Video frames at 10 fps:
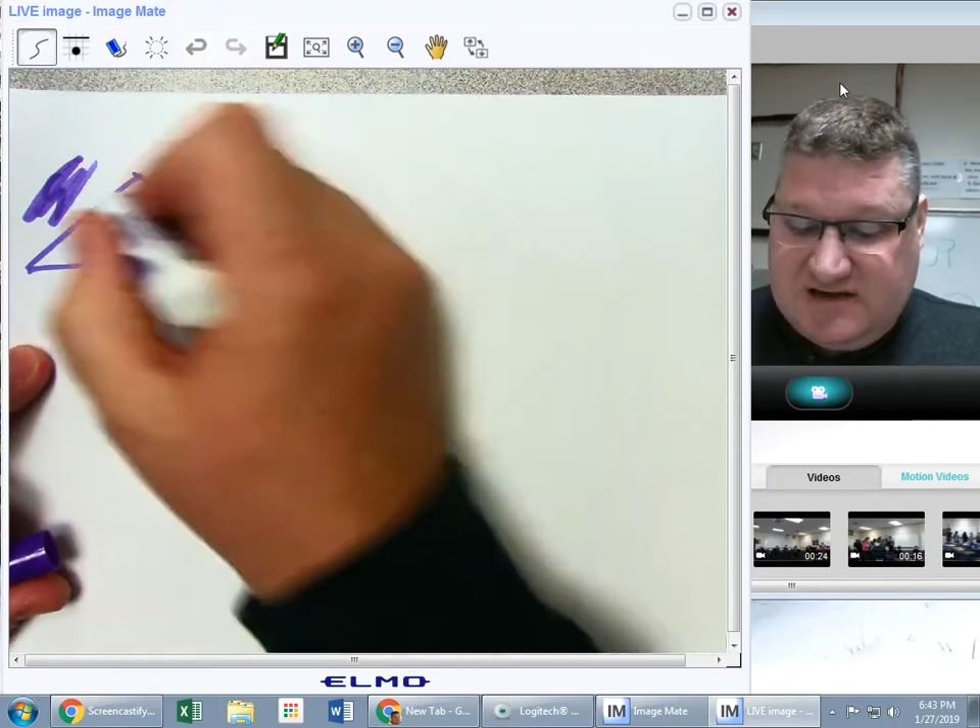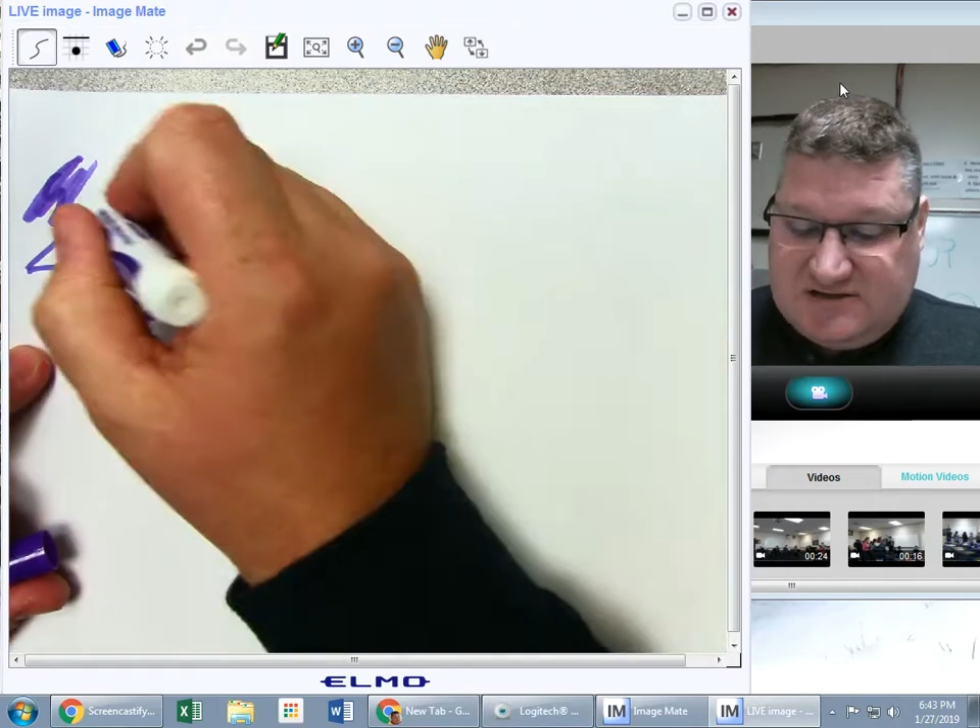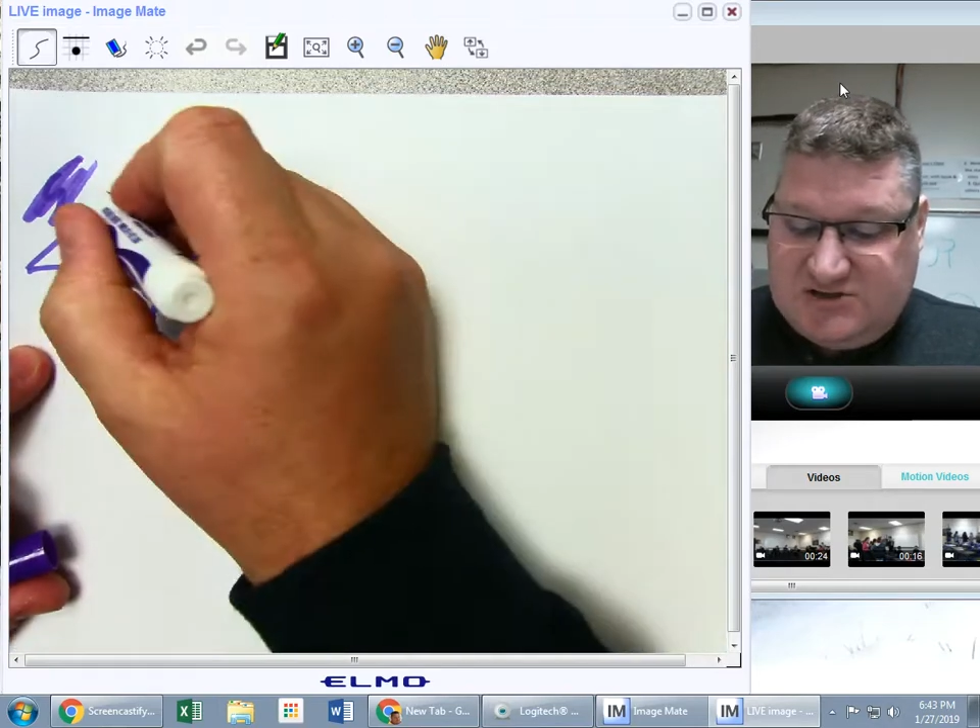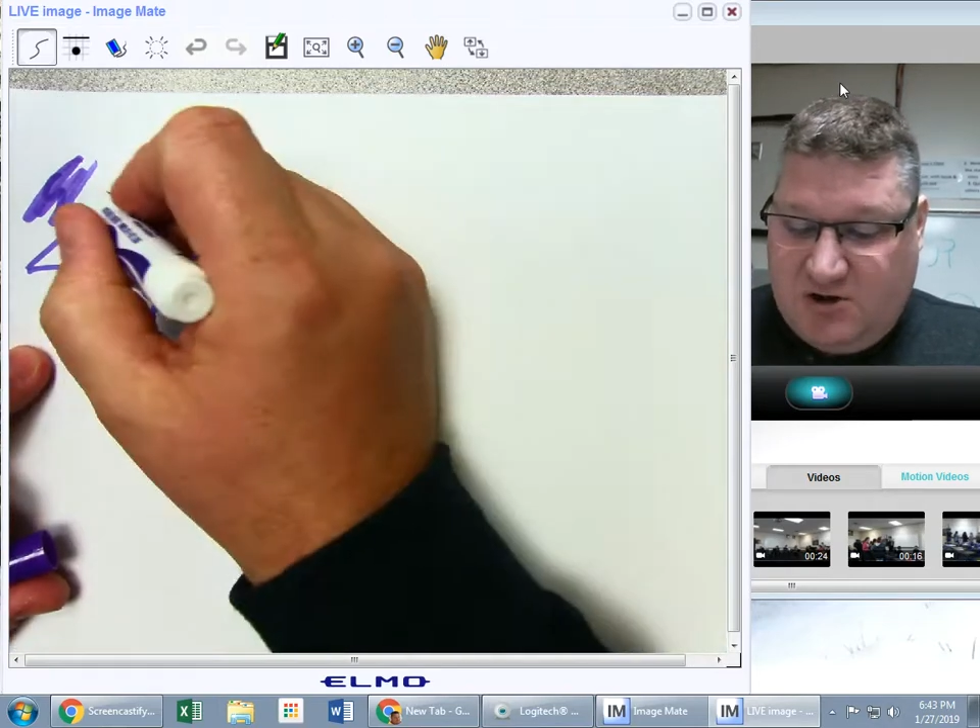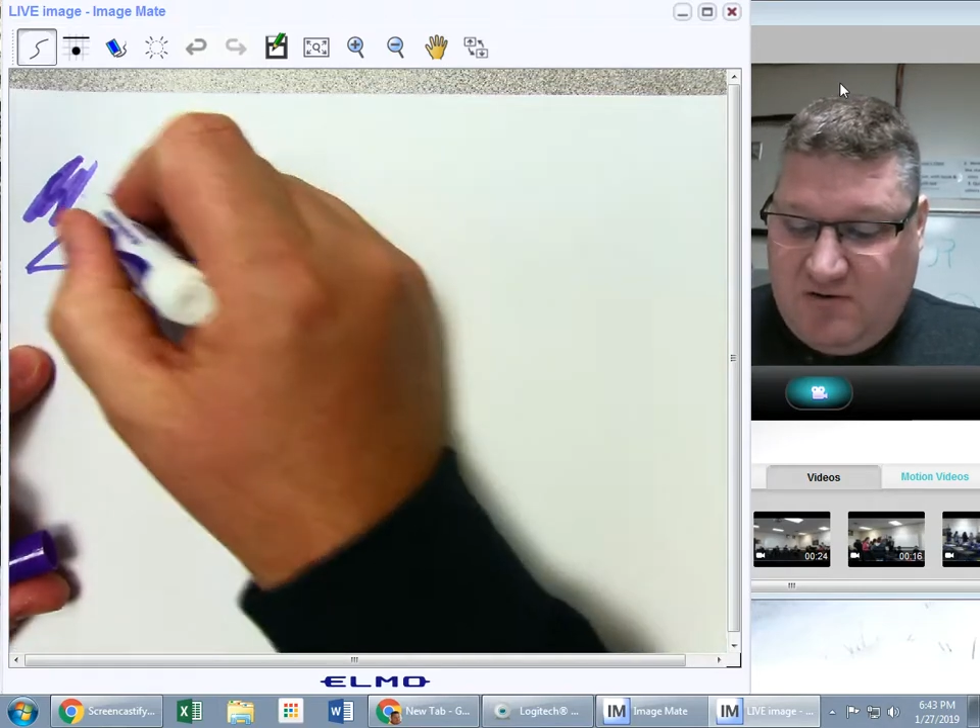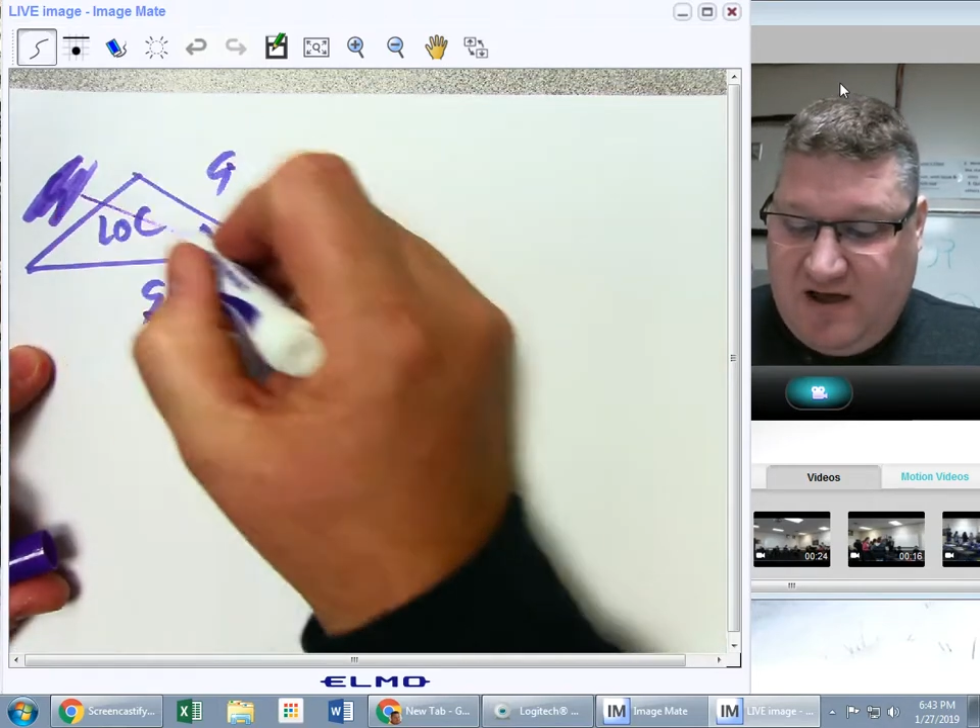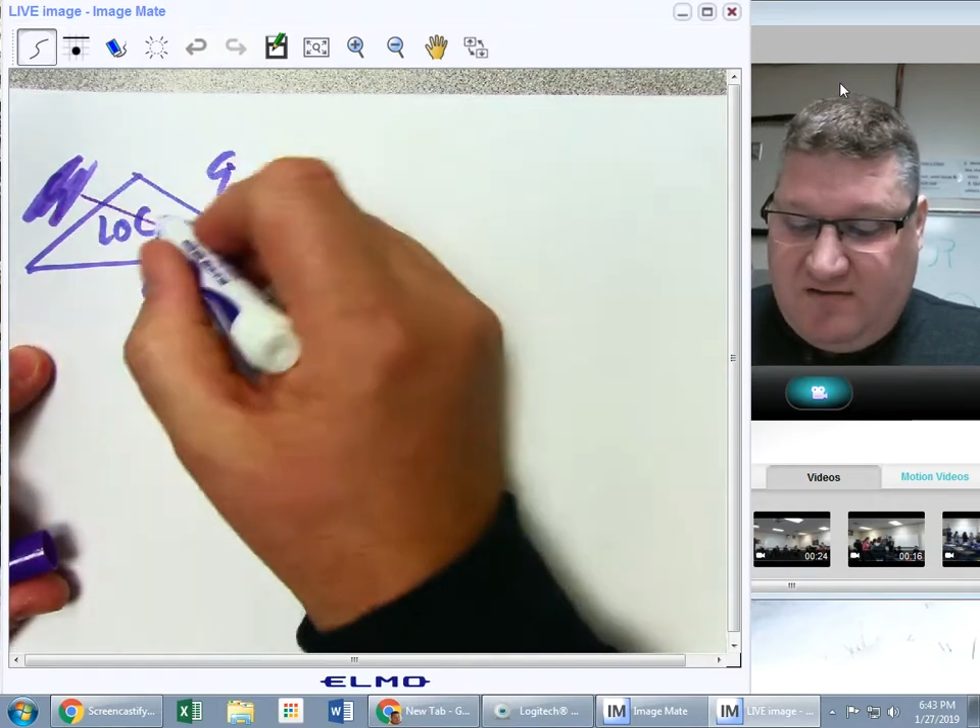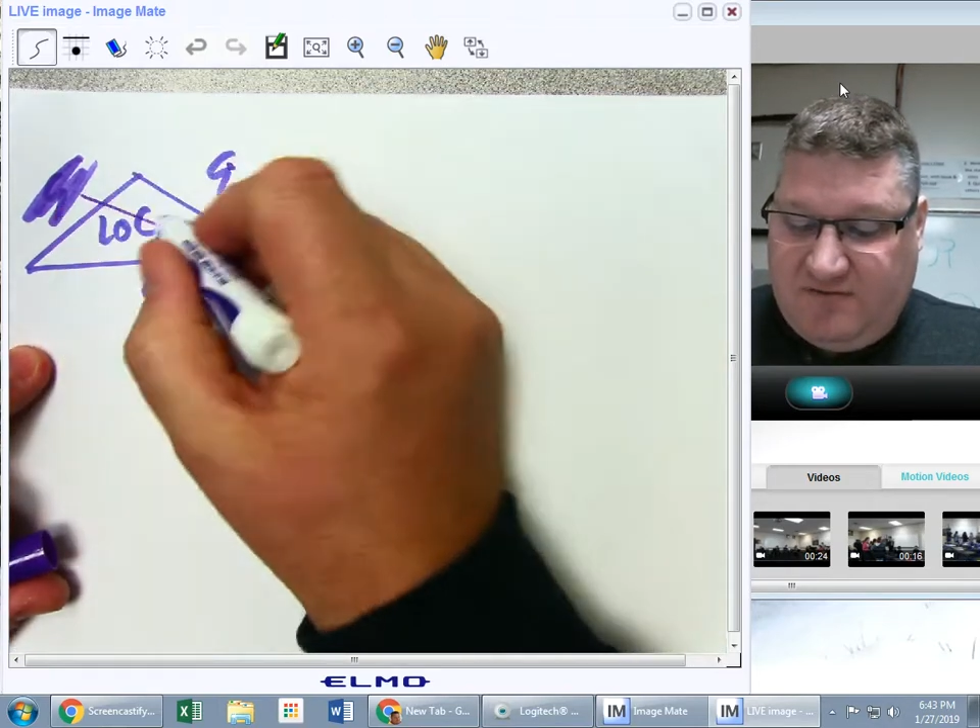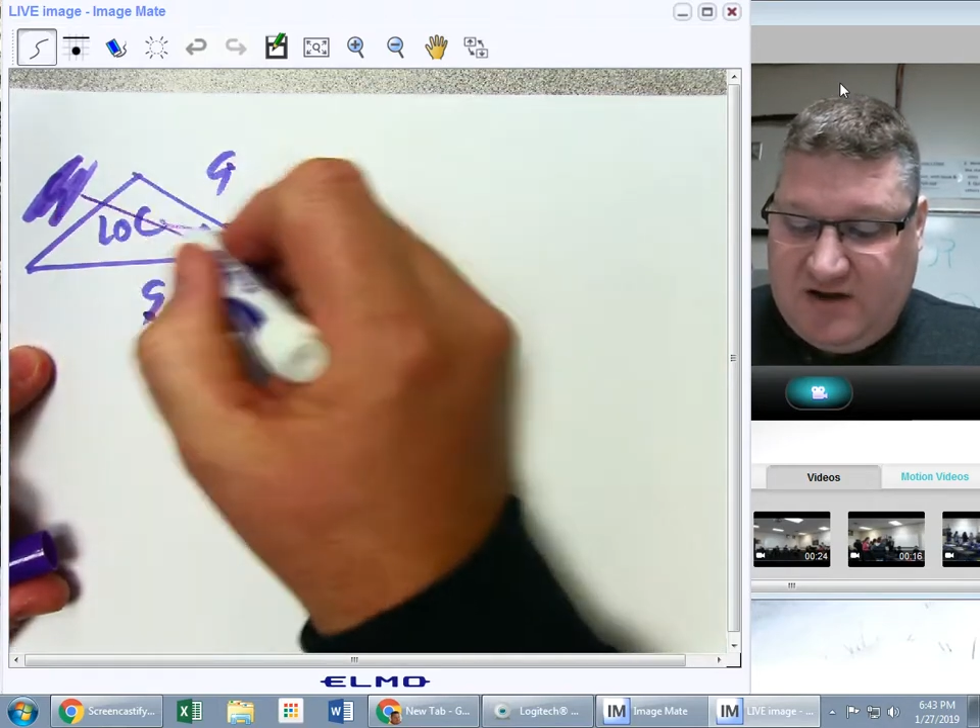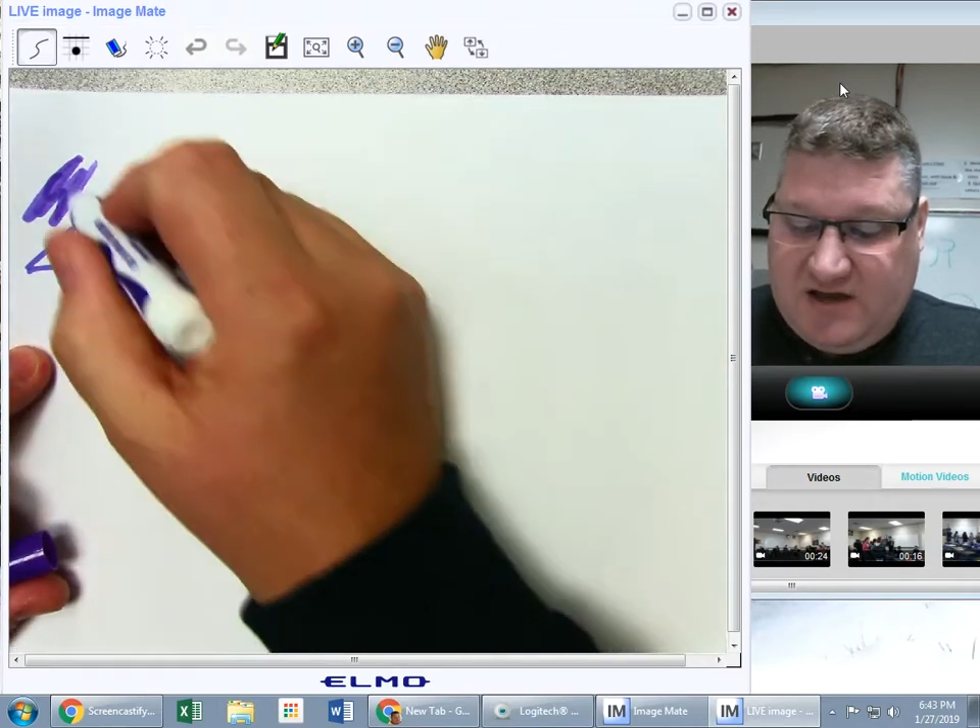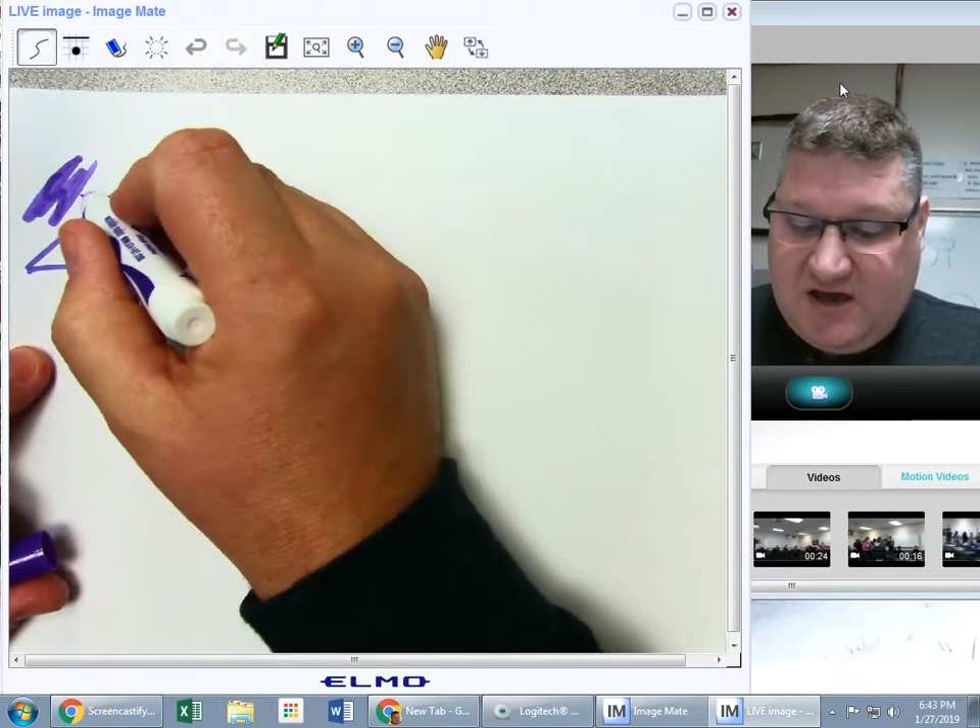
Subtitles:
I don't have any